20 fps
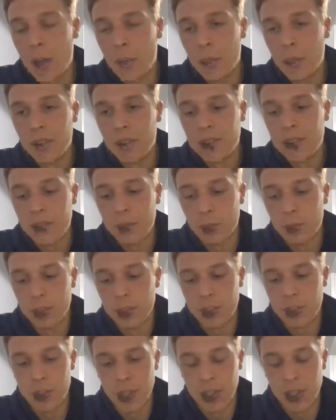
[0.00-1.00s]
was
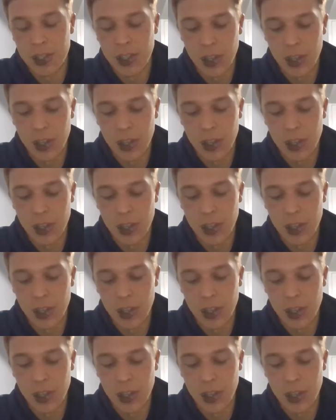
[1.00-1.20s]
restricting